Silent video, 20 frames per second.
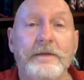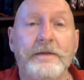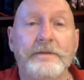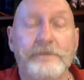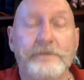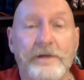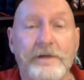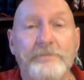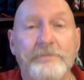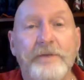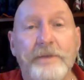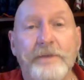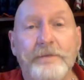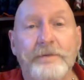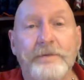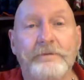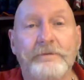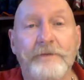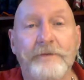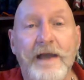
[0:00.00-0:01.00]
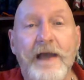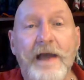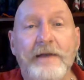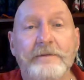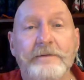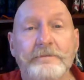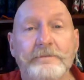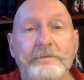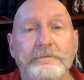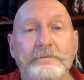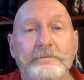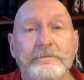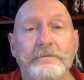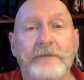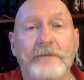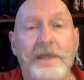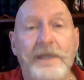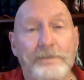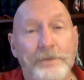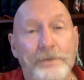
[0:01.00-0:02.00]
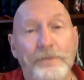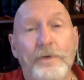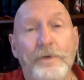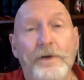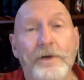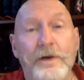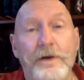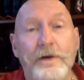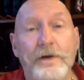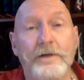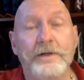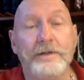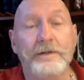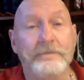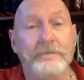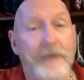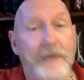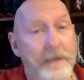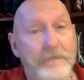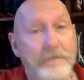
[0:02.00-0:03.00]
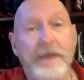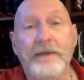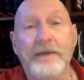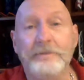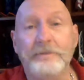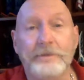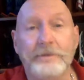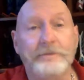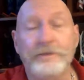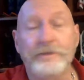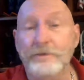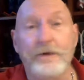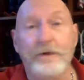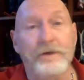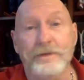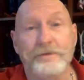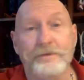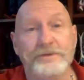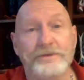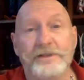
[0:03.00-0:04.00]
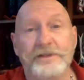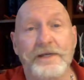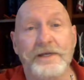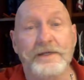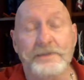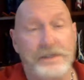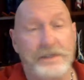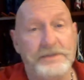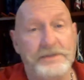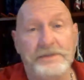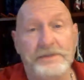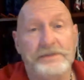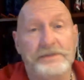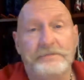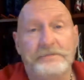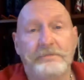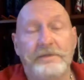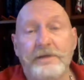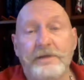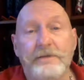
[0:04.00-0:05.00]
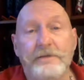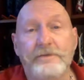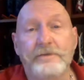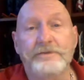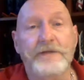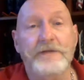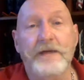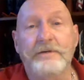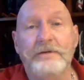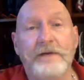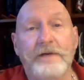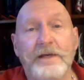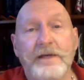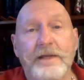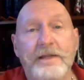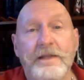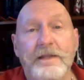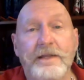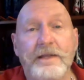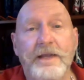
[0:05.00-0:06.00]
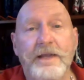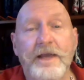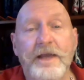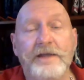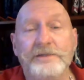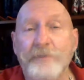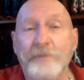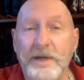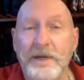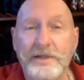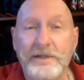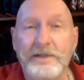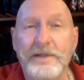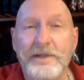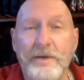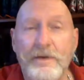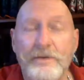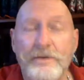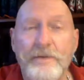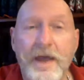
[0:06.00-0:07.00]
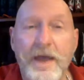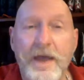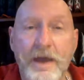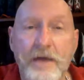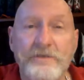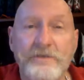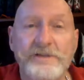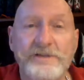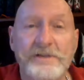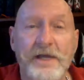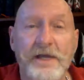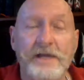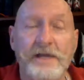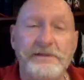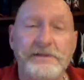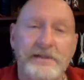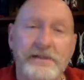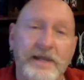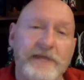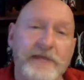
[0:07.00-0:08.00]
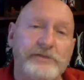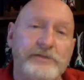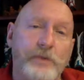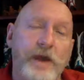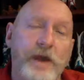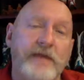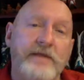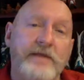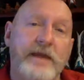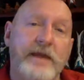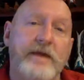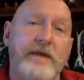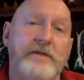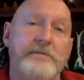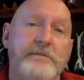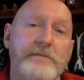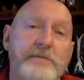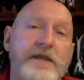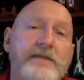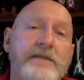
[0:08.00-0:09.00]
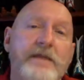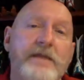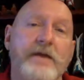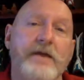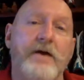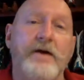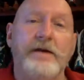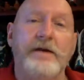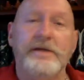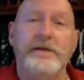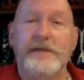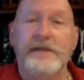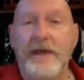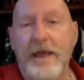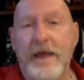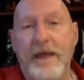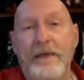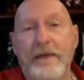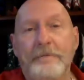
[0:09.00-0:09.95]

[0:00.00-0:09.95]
treat people right and keep your word. And I make them do all those things. I just, I won't tolerate anything else. But I did that with my own sons, and that's why they are the men they are today.